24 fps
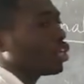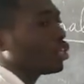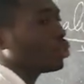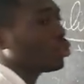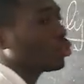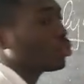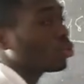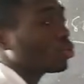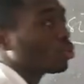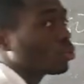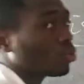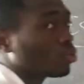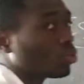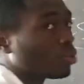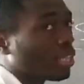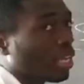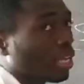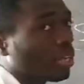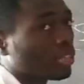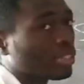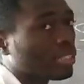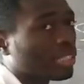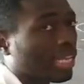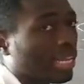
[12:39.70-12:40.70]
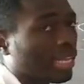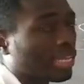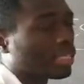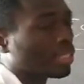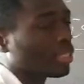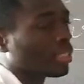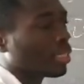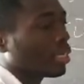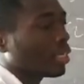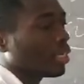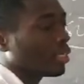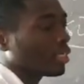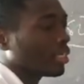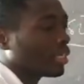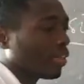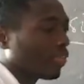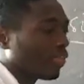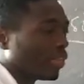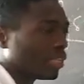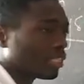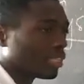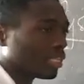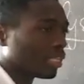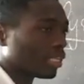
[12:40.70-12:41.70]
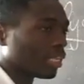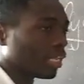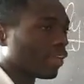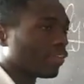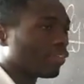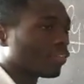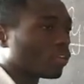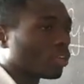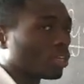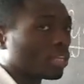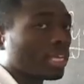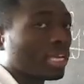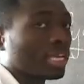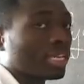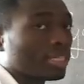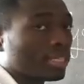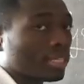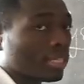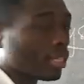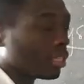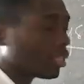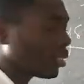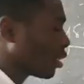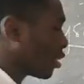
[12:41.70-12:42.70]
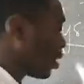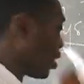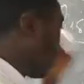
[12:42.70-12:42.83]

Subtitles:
June 2017, if not 18,